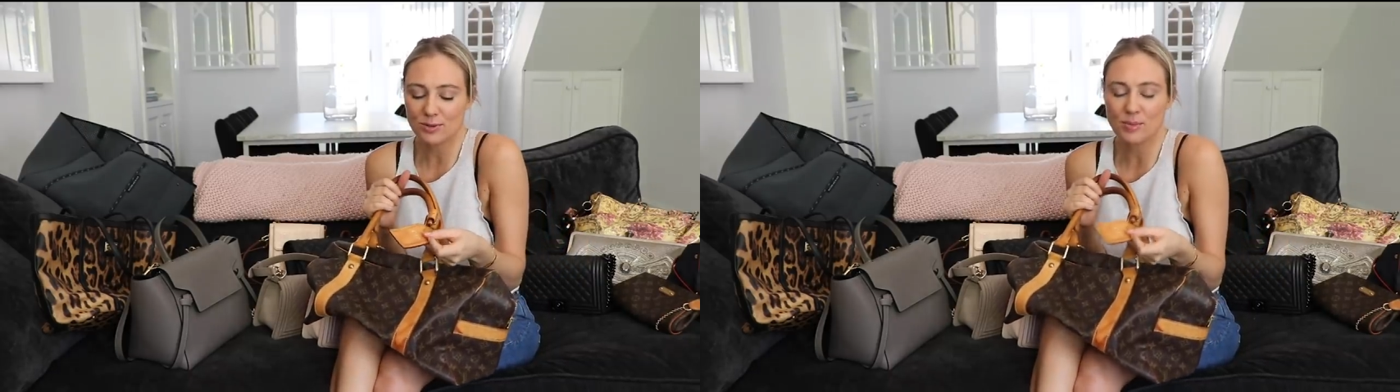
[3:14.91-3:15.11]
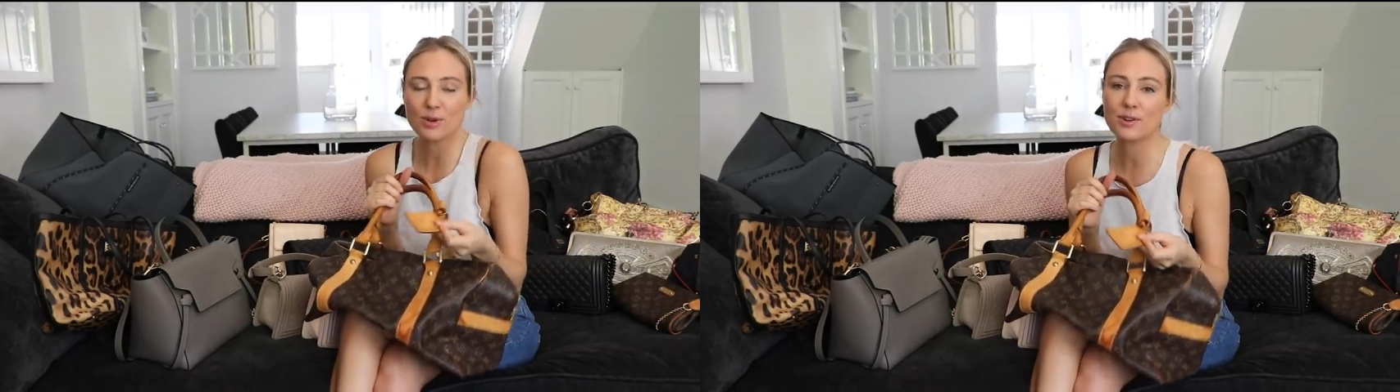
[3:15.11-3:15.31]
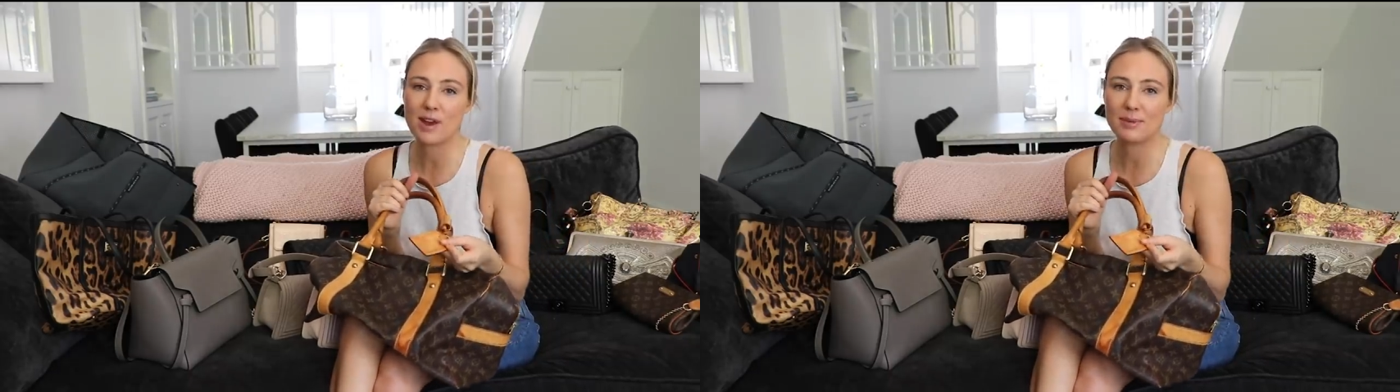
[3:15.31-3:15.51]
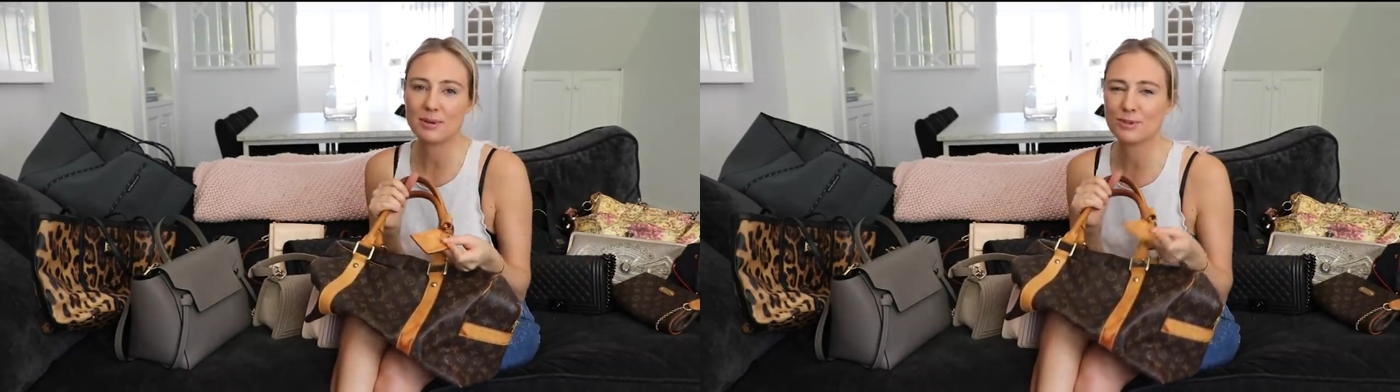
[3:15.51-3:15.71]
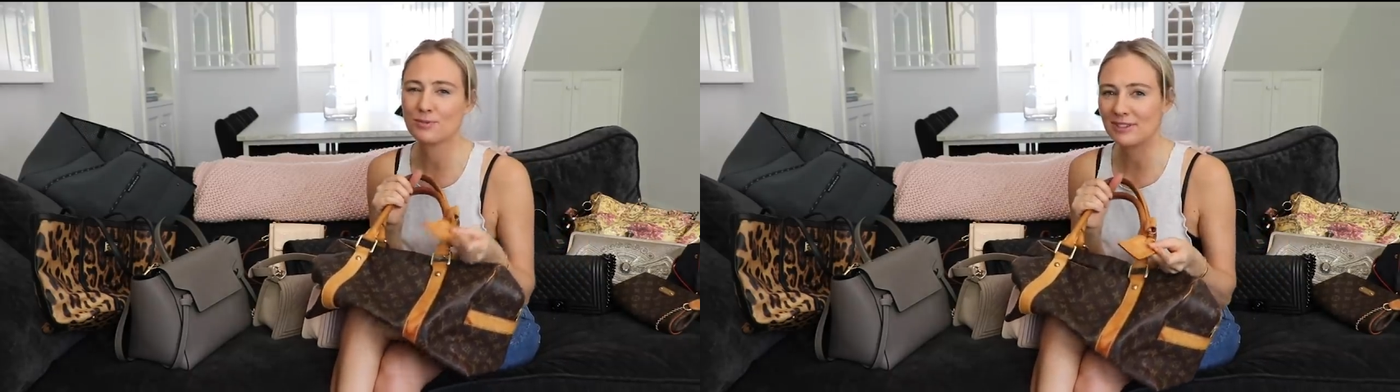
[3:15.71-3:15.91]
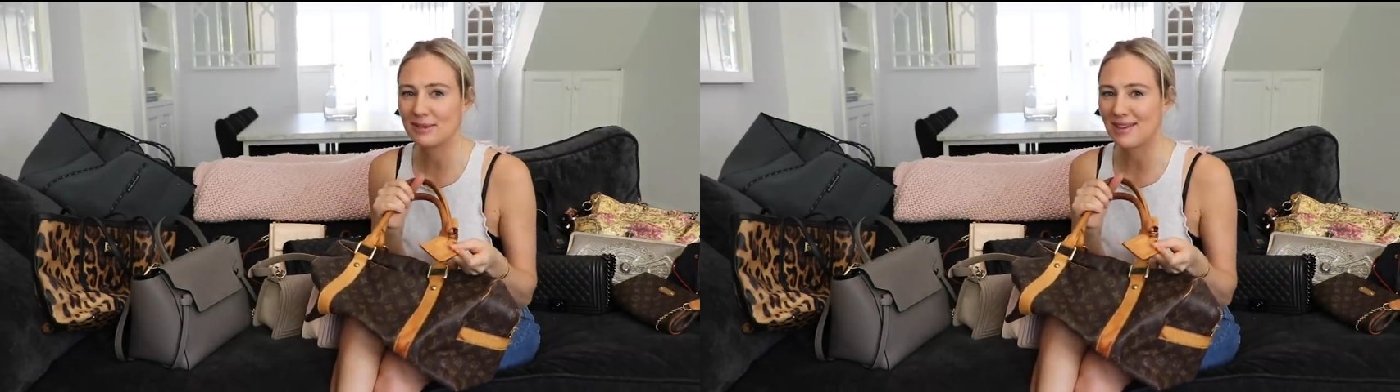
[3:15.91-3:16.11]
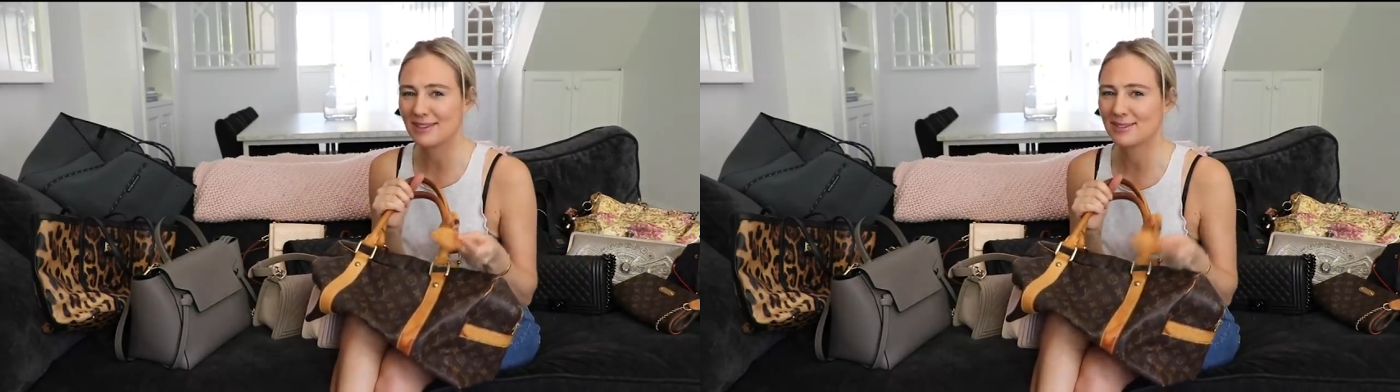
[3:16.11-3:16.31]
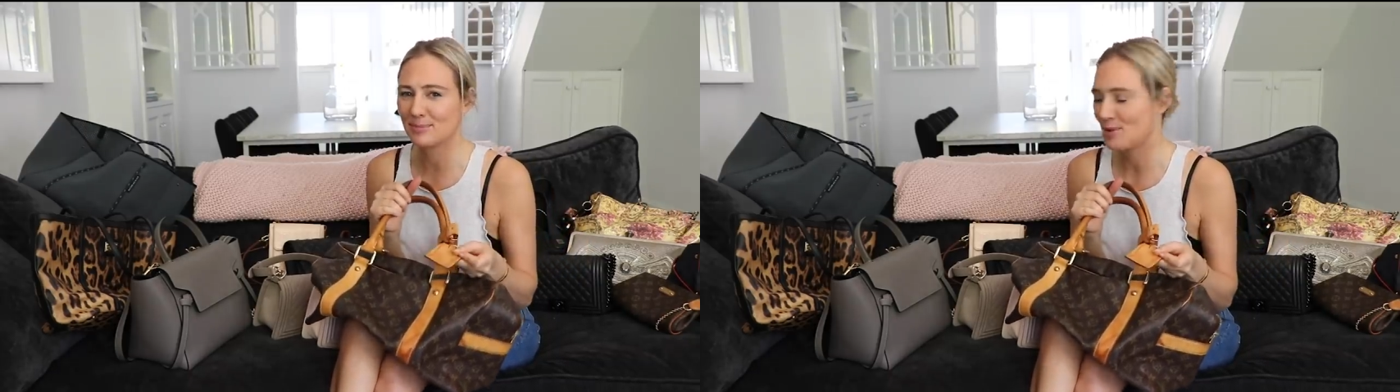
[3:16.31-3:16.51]
the monogramming, which really
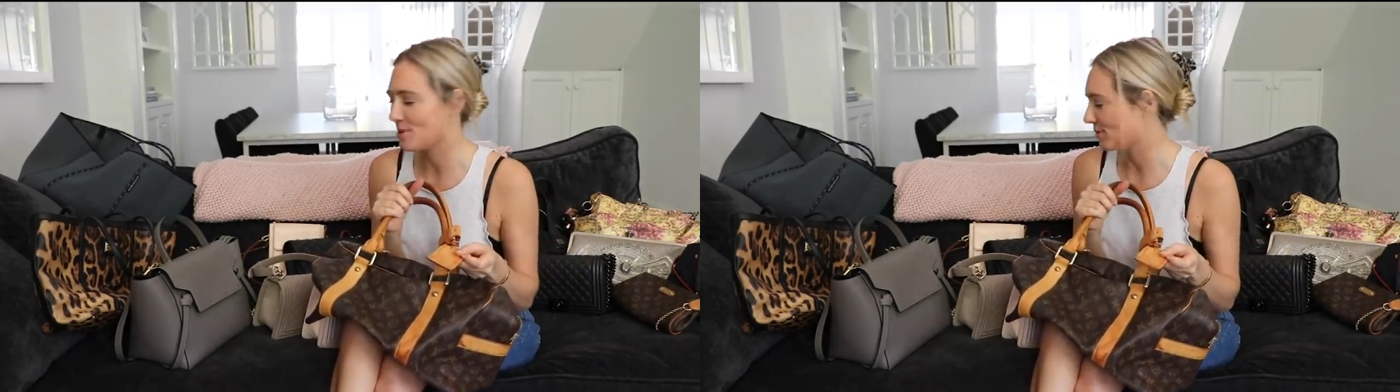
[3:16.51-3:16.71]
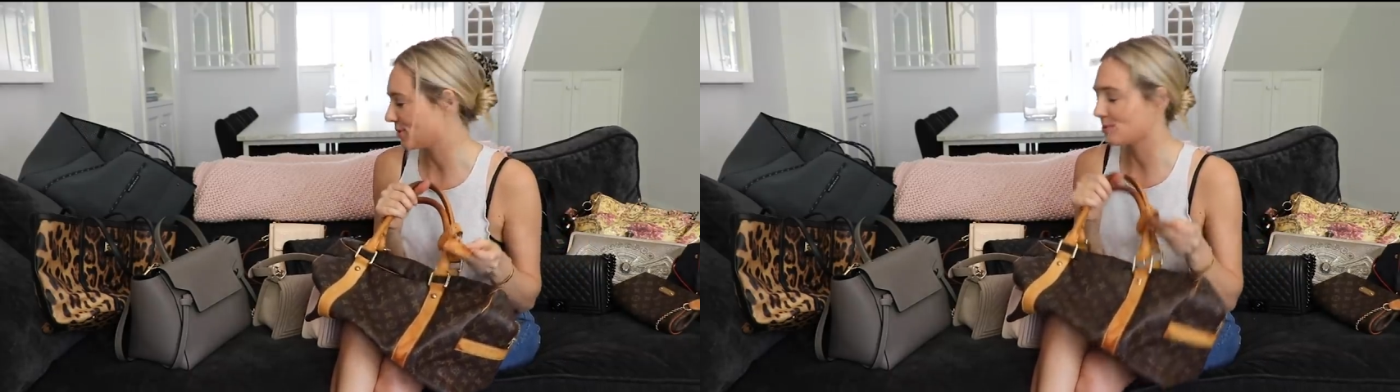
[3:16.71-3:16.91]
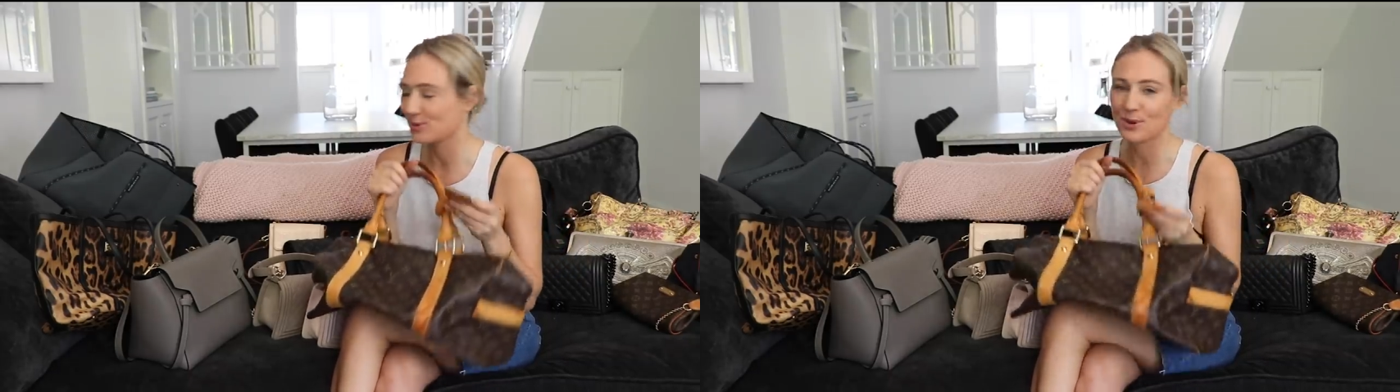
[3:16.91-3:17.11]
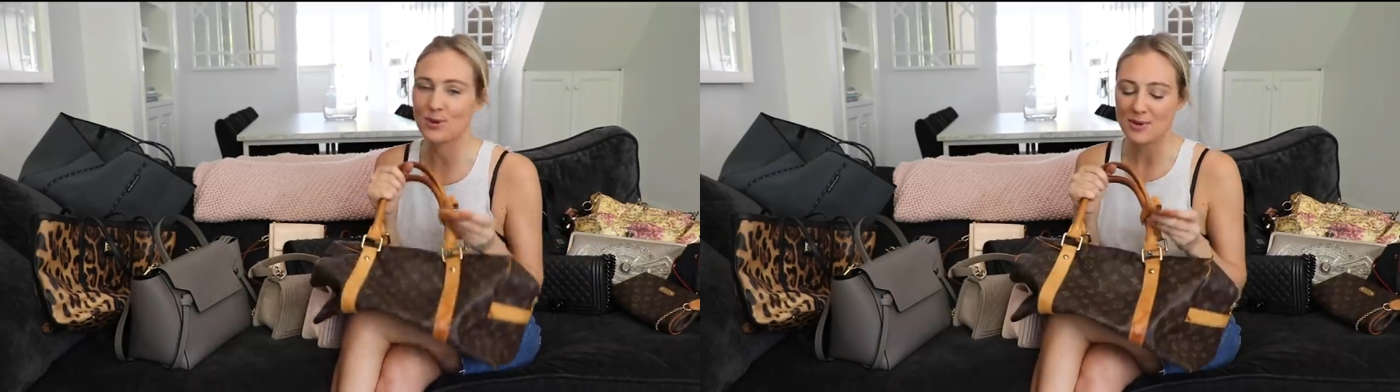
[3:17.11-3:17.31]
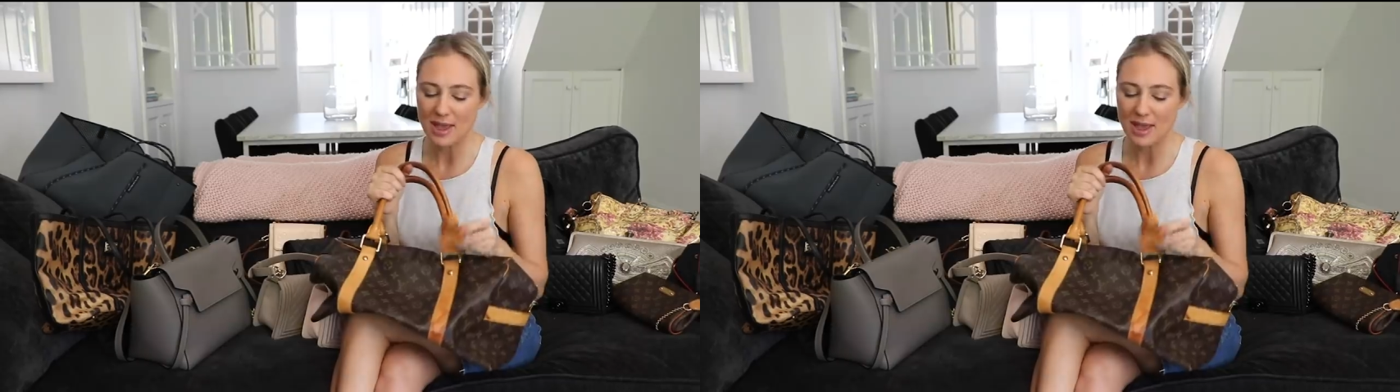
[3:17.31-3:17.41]
makes it personal. So